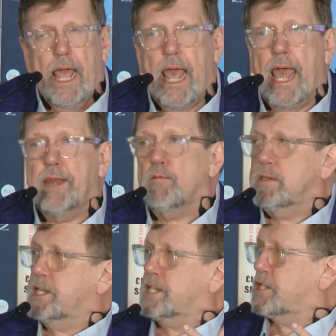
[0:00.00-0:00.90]
And it
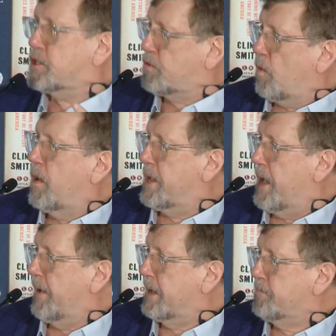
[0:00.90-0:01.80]
was
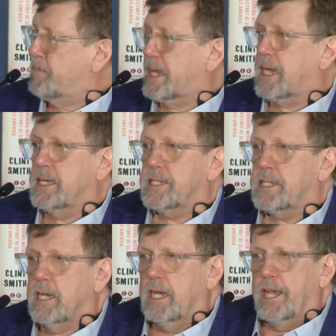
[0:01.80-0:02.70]
extraordinary
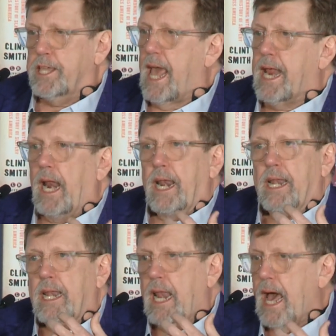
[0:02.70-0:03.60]
because you had
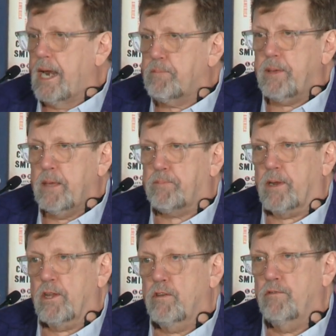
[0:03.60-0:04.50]
a lot of
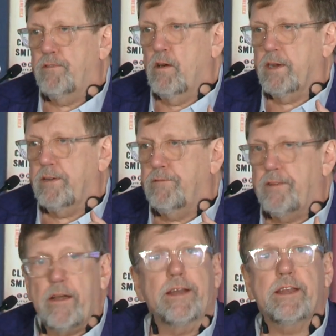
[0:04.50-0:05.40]
people who voted
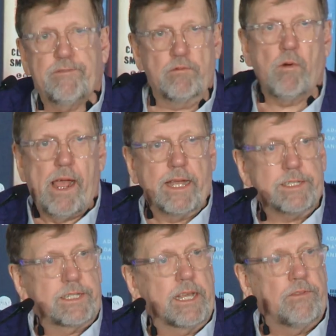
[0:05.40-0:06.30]
very different
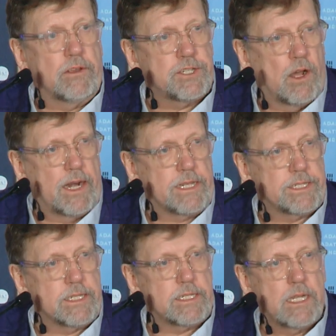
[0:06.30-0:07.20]
ways in those
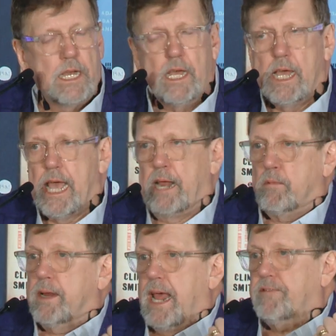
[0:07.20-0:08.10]
audiences. And
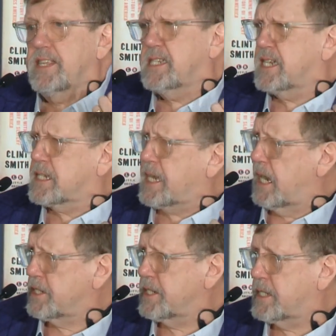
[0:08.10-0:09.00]
we'd have these
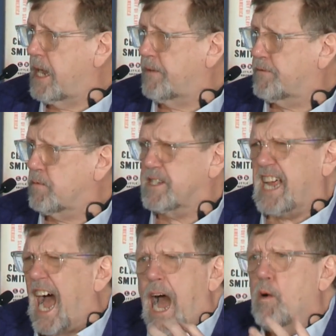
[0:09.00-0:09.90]
discussions afterwards,
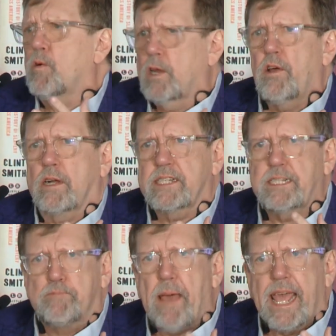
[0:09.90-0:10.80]
hour-long
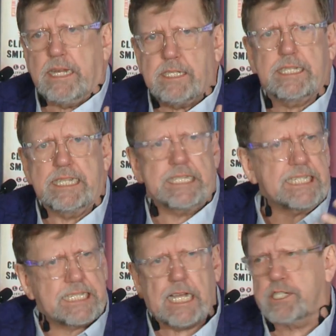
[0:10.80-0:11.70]
debates and
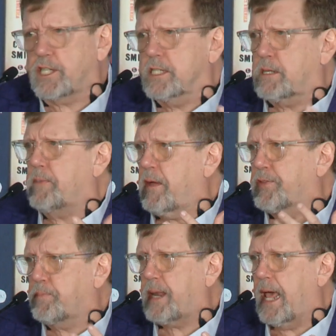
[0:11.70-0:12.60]
discussions about
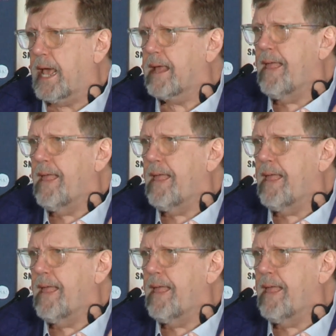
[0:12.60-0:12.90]
the play.